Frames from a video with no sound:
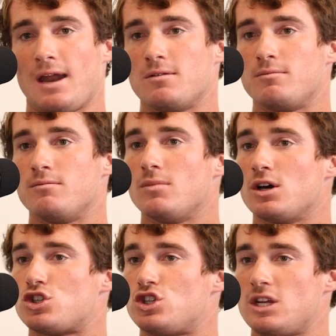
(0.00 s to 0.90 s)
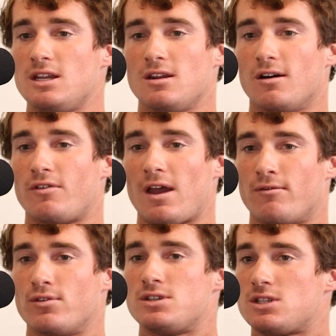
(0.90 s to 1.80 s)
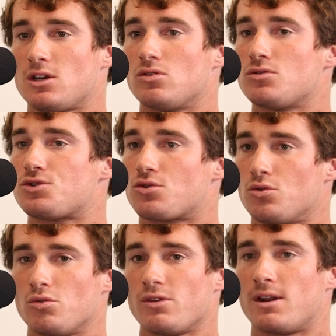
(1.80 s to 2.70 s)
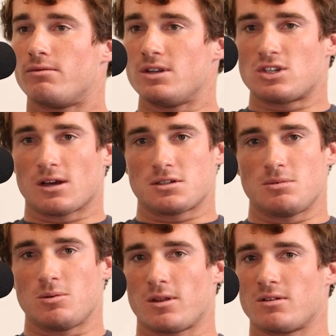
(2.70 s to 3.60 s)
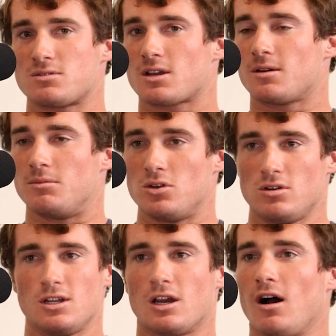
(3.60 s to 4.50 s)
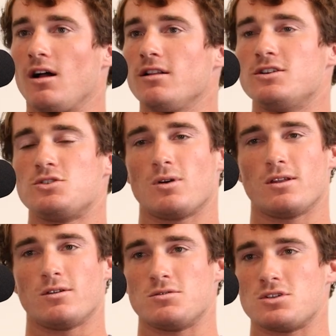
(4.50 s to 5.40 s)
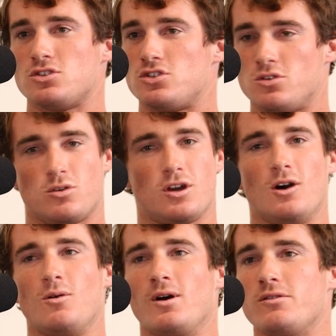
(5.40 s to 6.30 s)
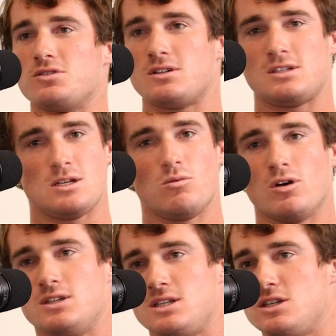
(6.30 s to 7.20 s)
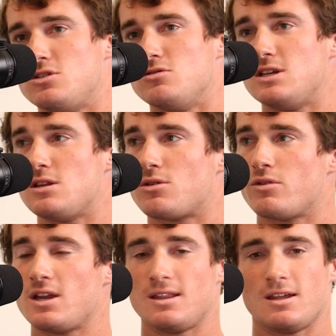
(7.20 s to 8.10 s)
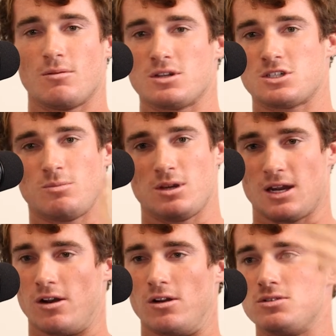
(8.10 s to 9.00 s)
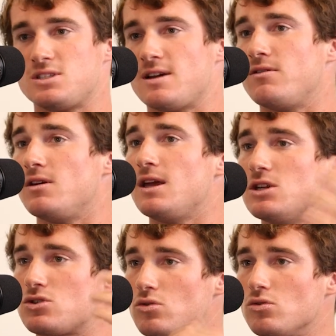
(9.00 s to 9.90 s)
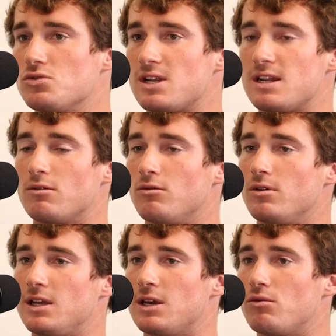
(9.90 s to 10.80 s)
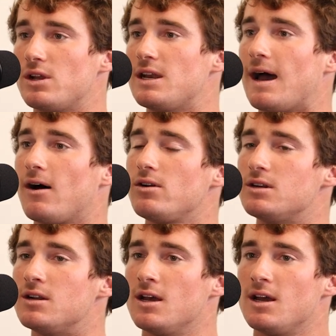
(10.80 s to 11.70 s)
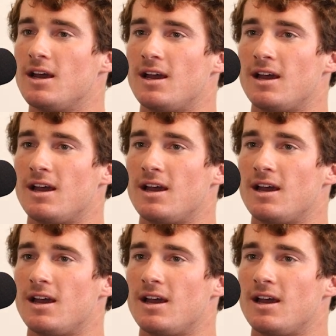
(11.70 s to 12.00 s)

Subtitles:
had a sheet of every single school that had reached out to me, whether it was a community college, whether it was a JUCO, whether it was a D1, D2, D3, and there must have been, 70, 80 schools that he had written out. And